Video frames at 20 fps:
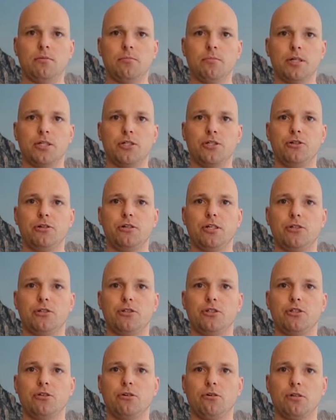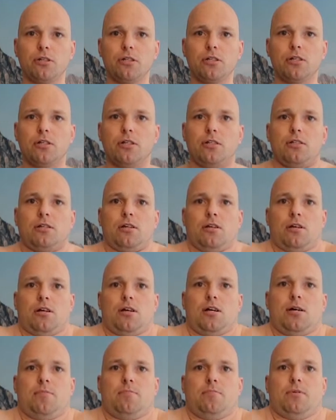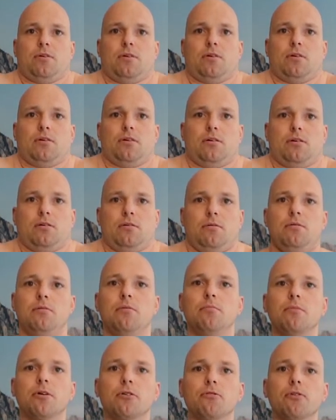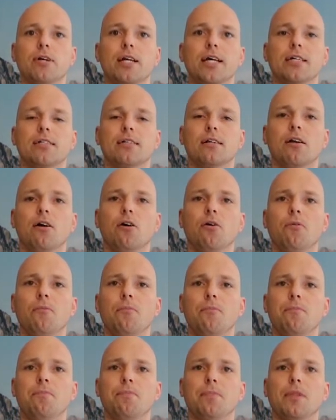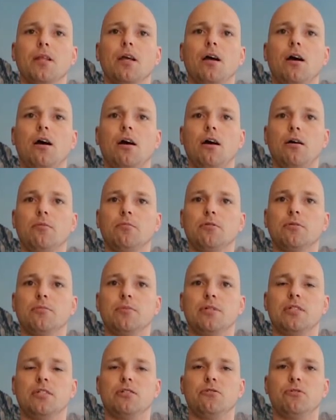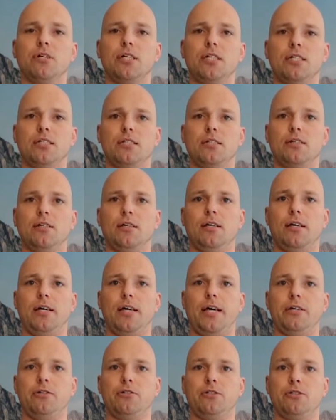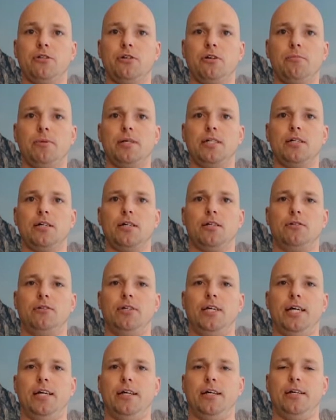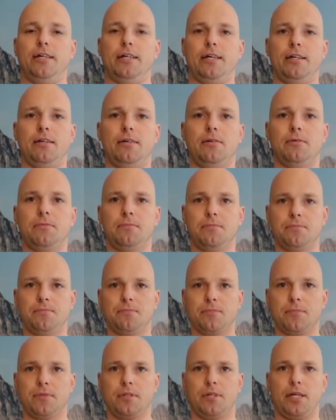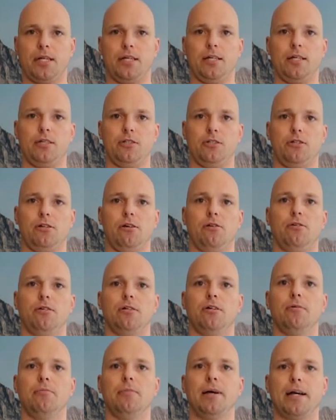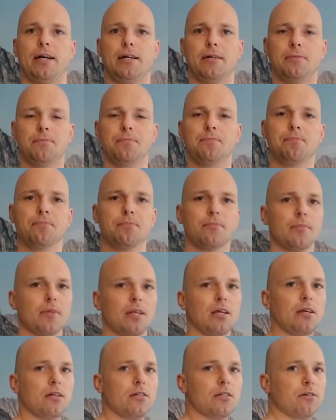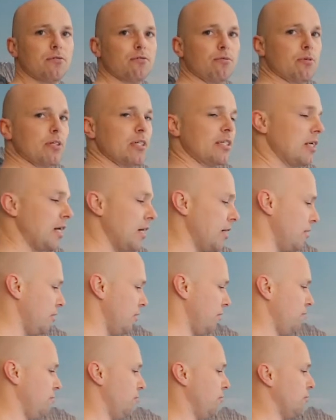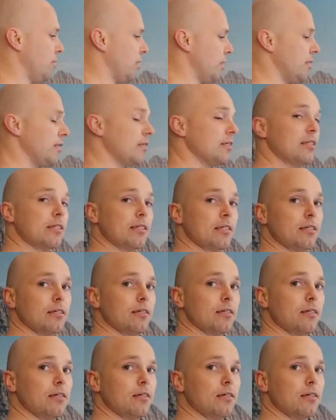Make sure that your shoulders are not up, but relaxed low, arms a bit stretched, and your shoulder blades are together again. And then slowly go back. So from the side it will look like this.